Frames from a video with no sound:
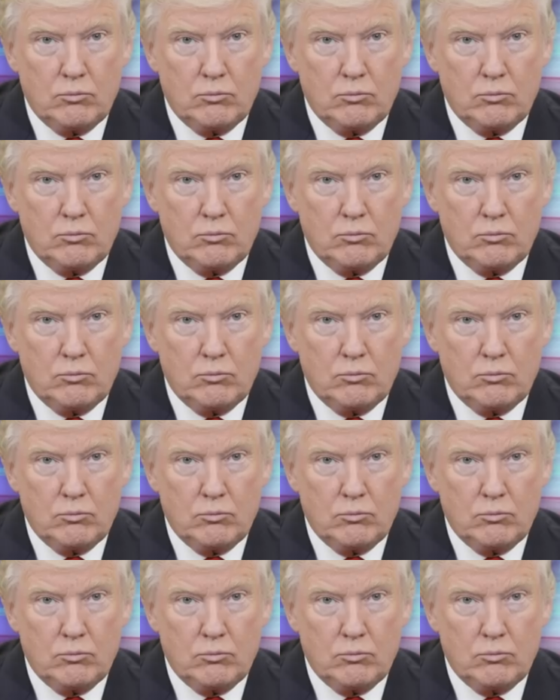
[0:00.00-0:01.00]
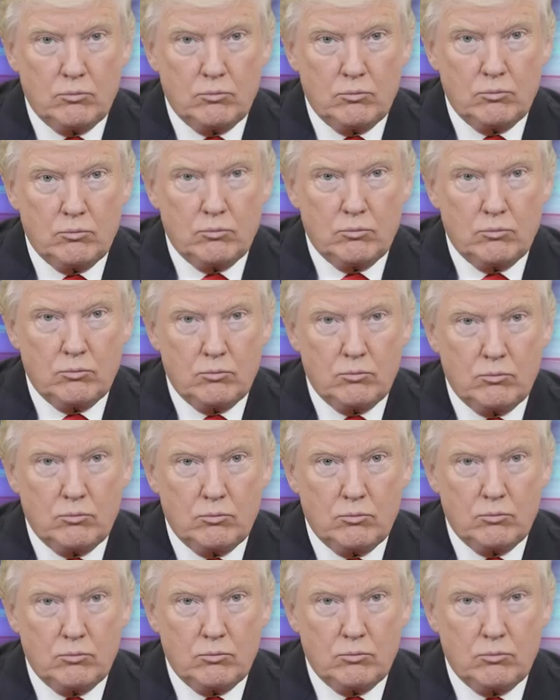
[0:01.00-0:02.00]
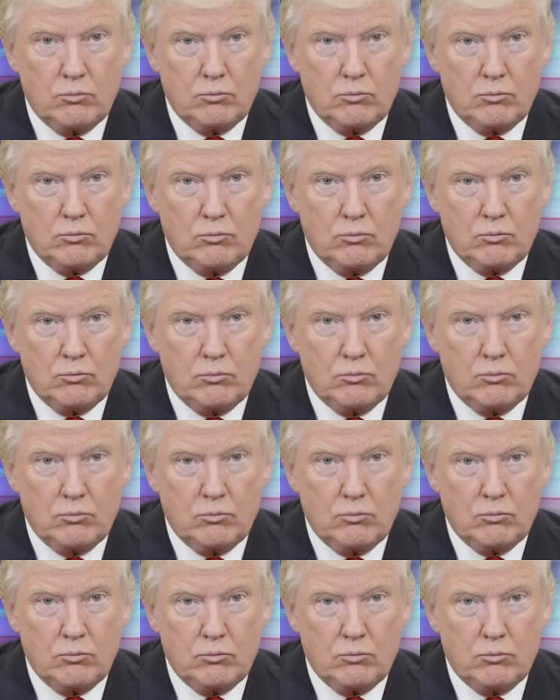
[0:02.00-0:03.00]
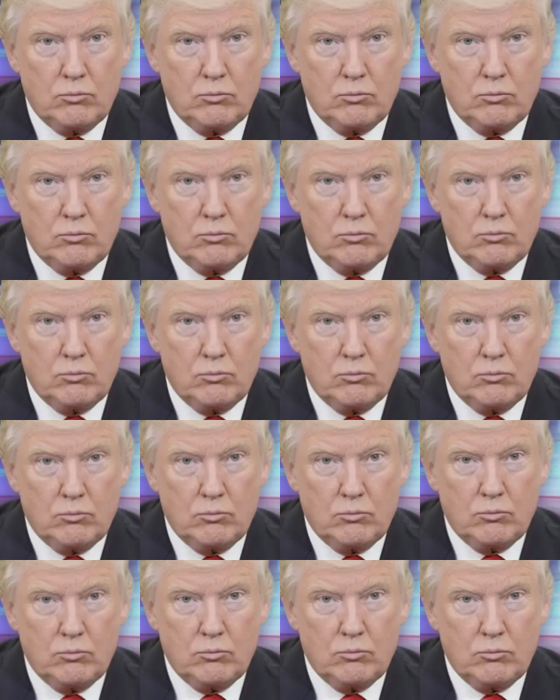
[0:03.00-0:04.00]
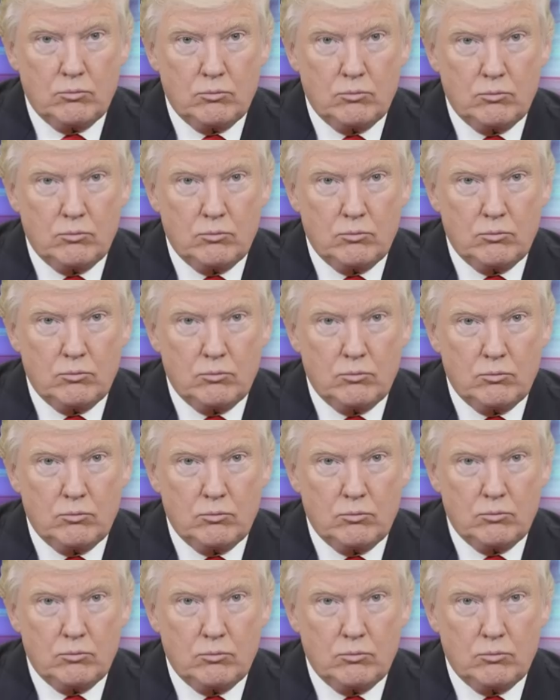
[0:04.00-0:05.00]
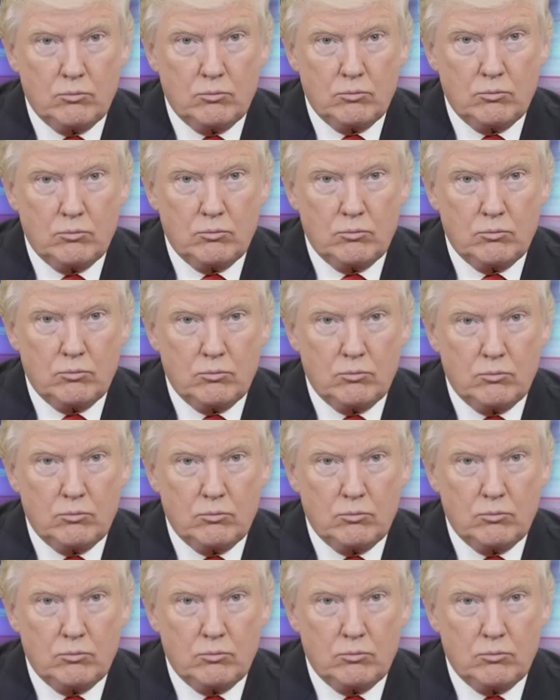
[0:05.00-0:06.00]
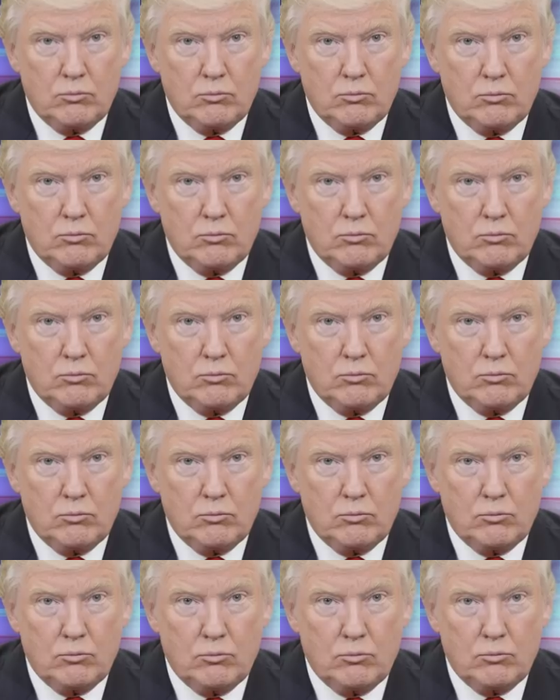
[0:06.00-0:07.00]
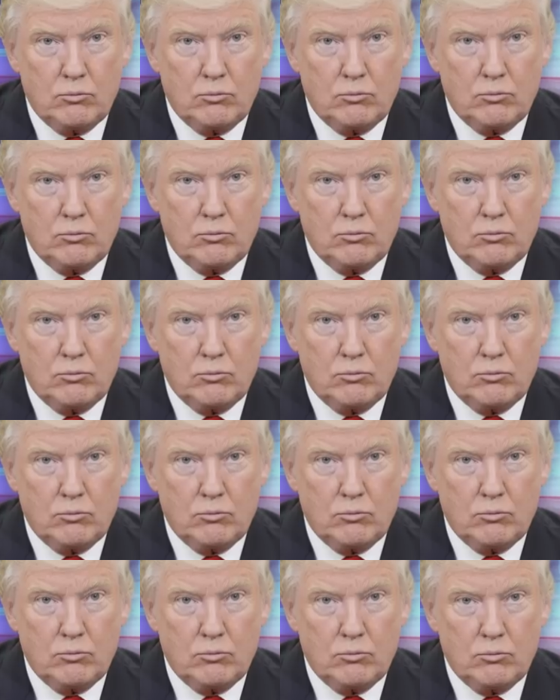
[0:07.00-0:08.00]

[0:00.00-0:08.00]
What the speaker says: (not speaking)